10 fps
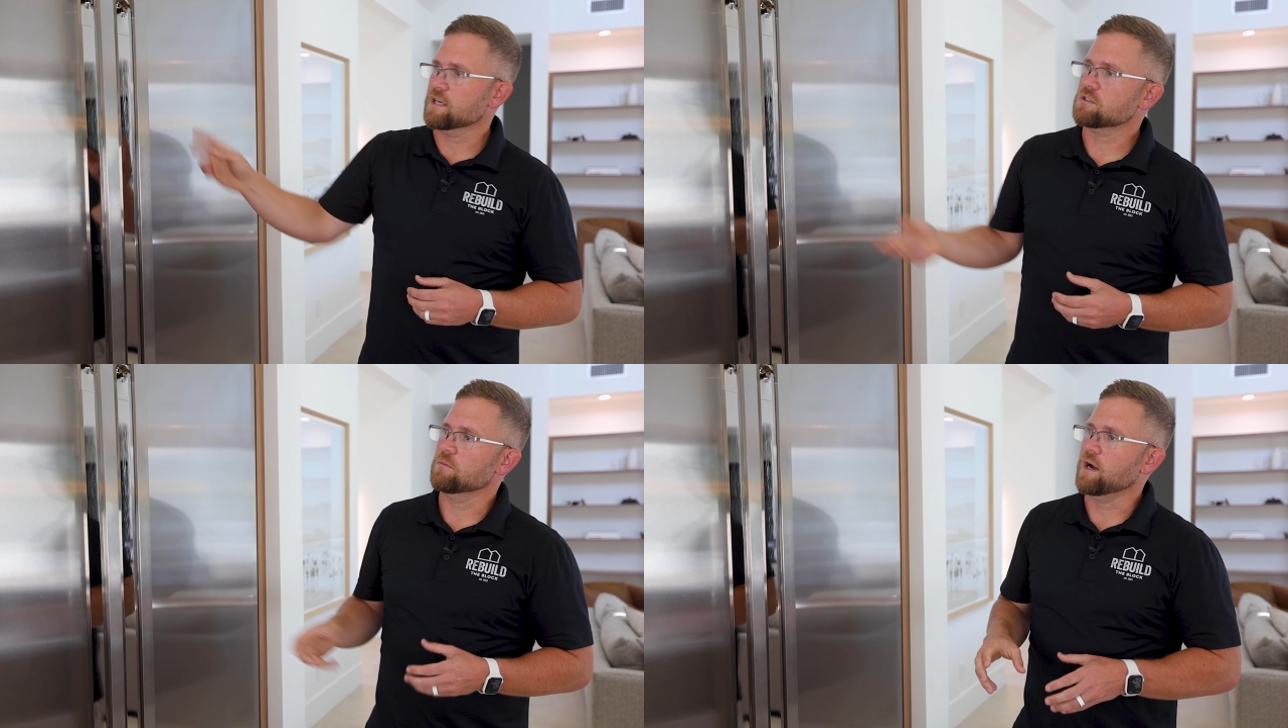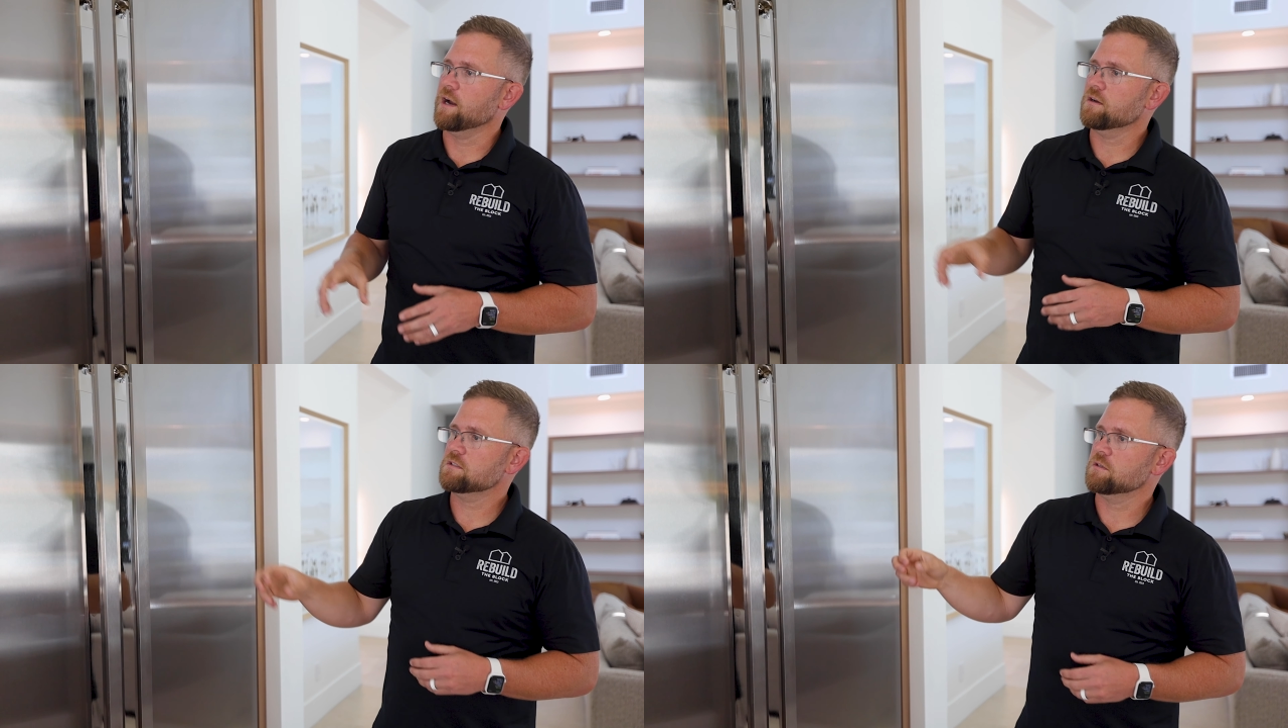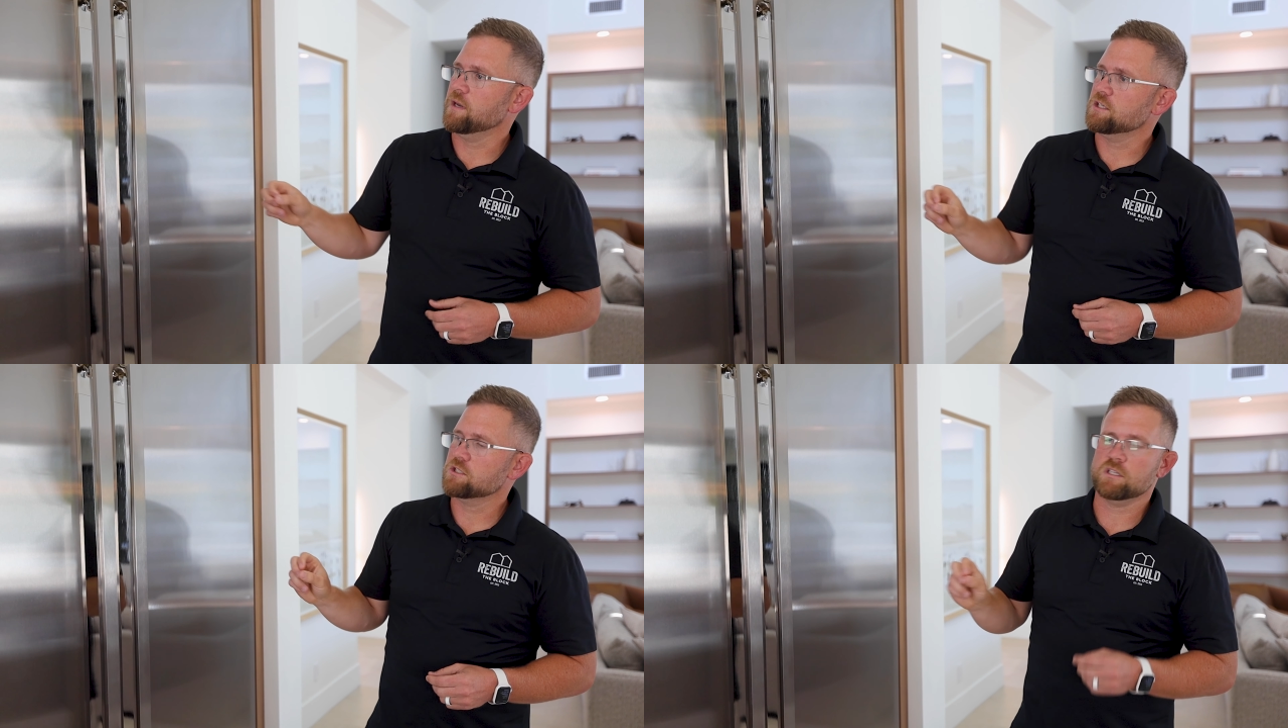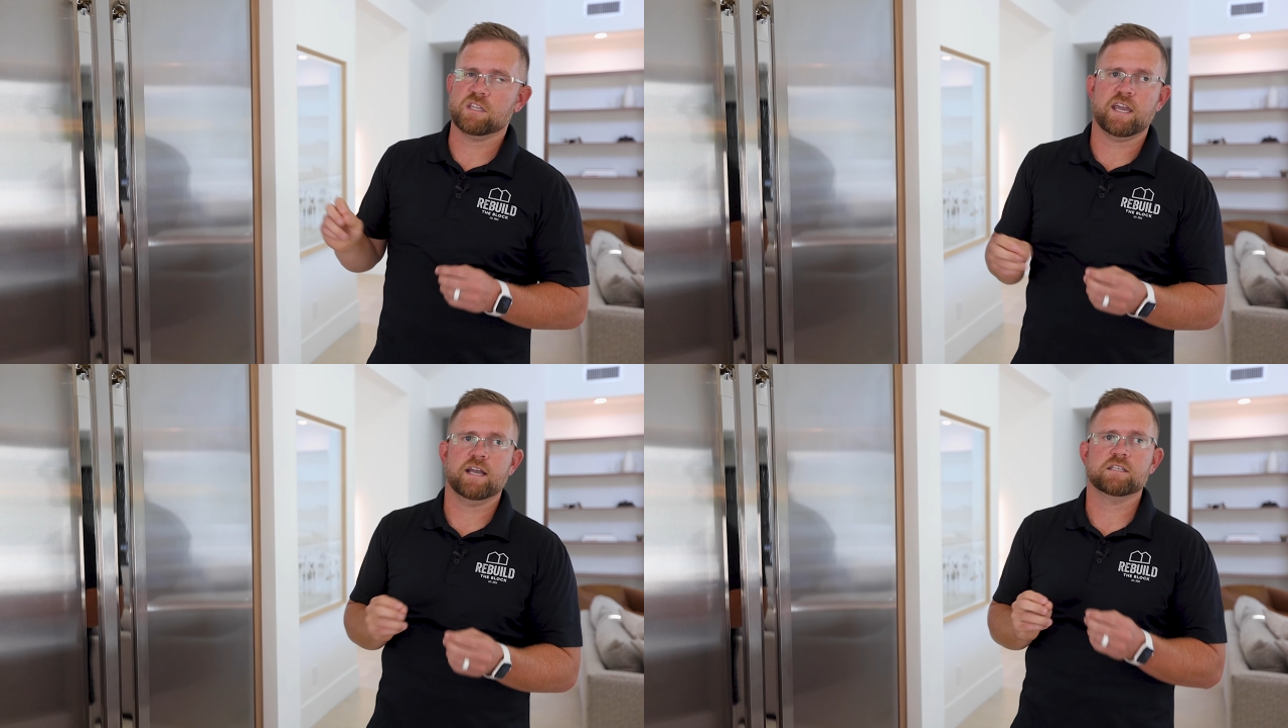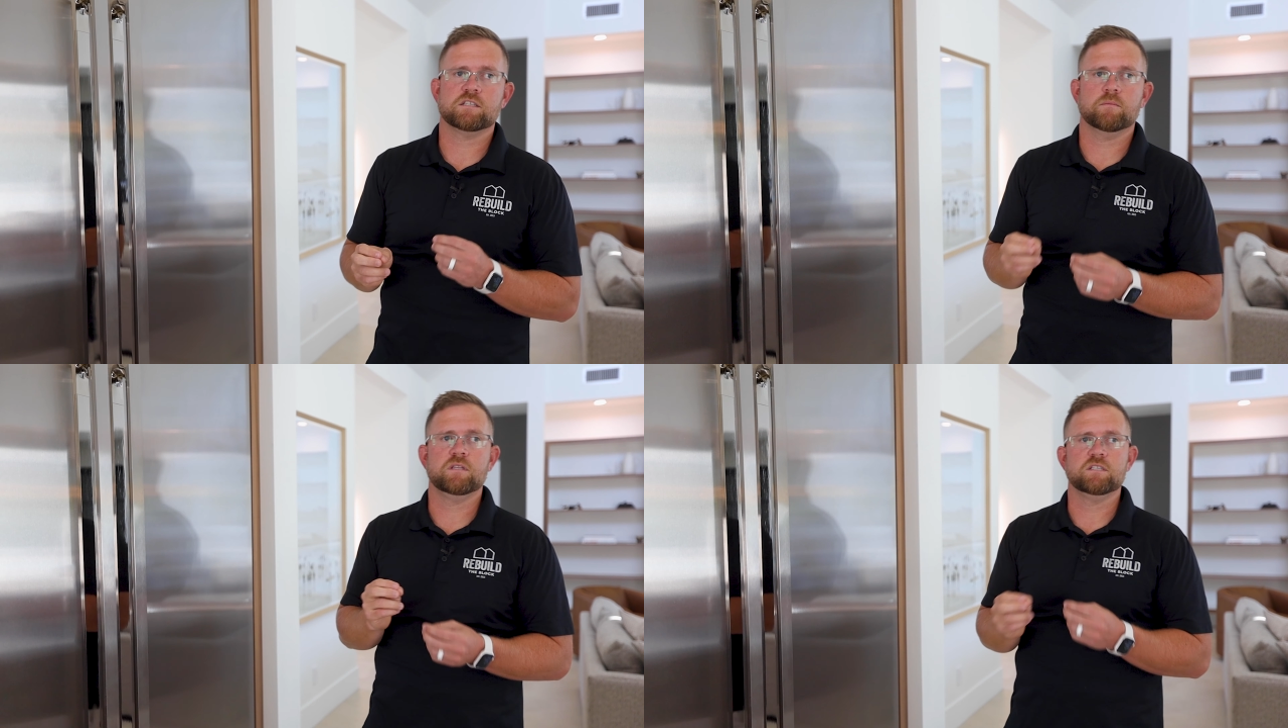extra mile to make sure that they had
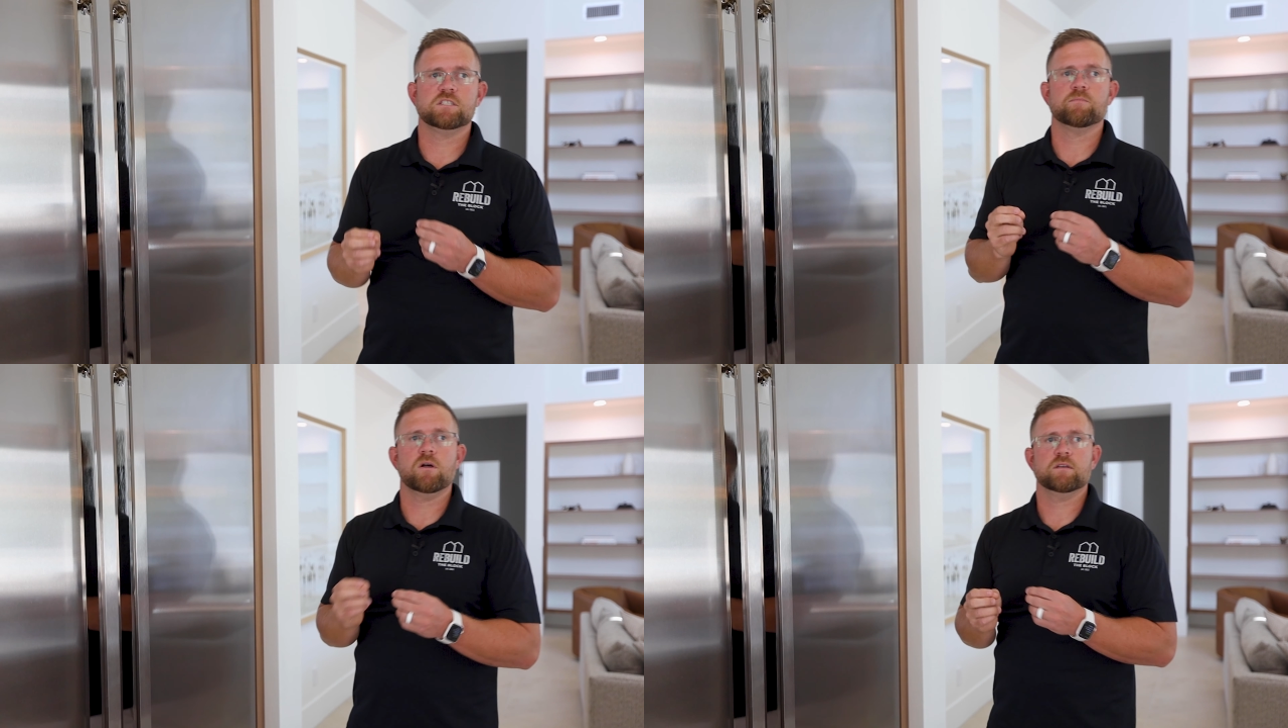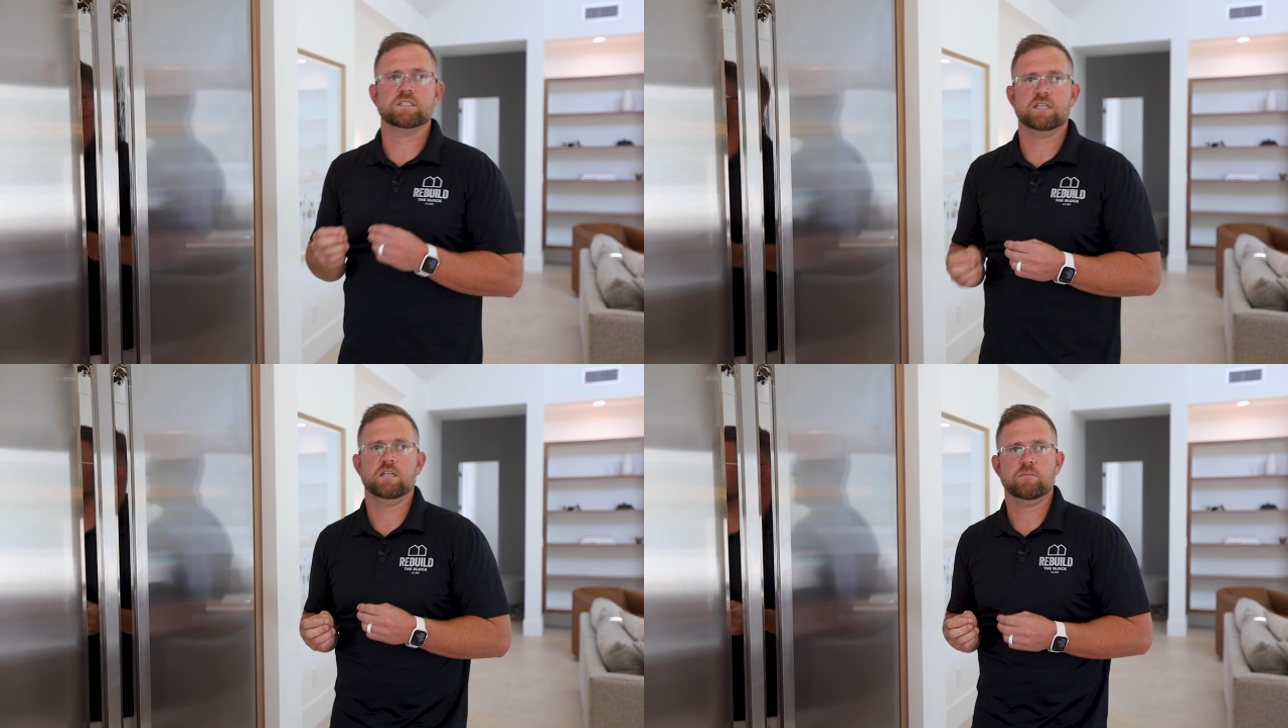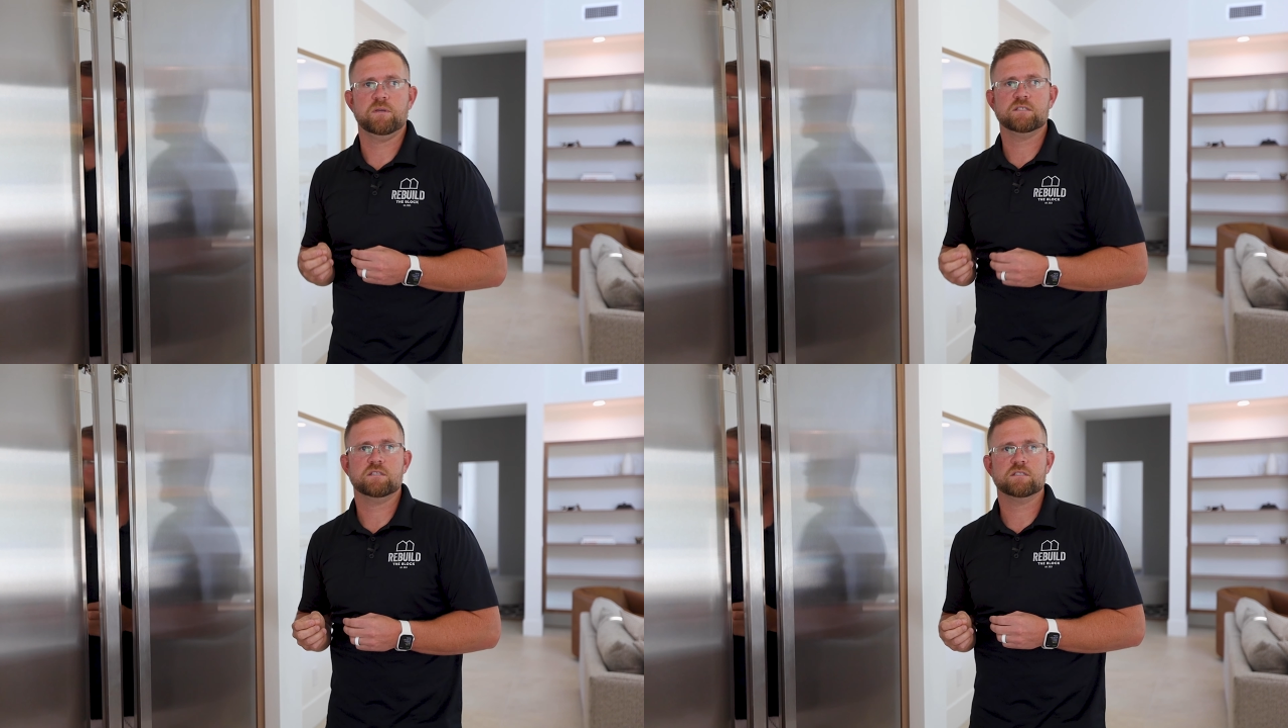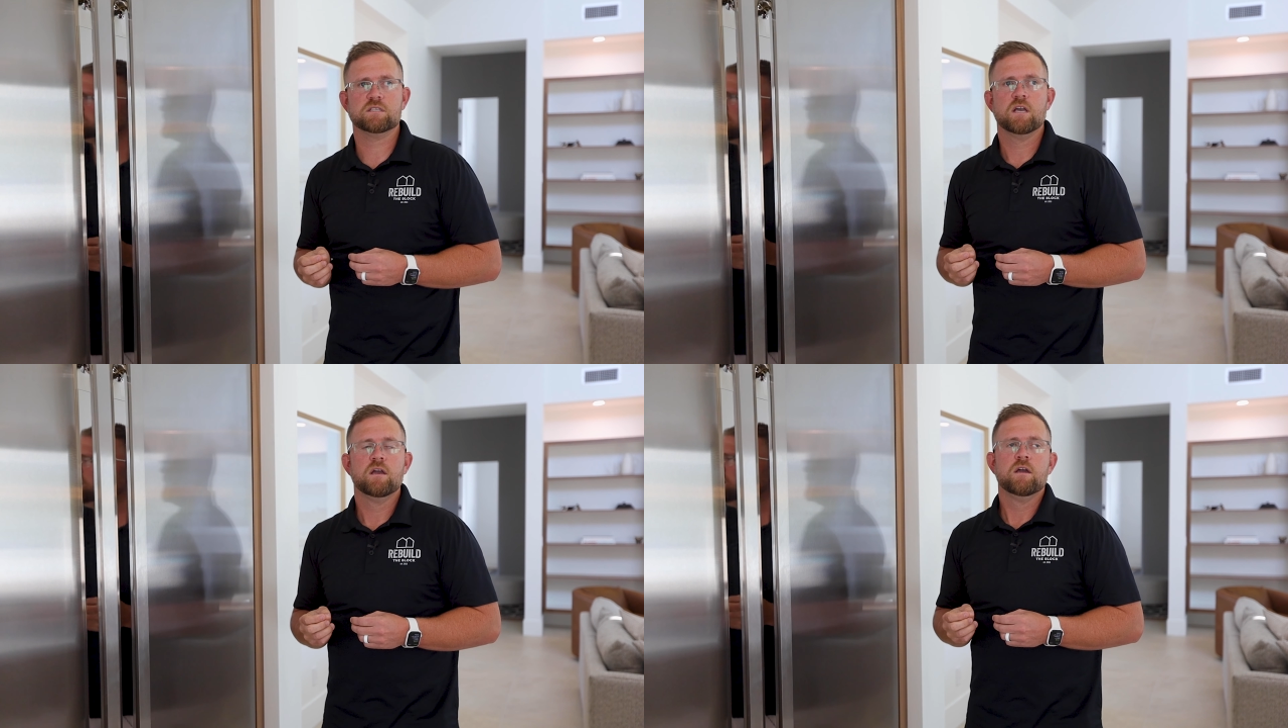some of these small aesthetic pieces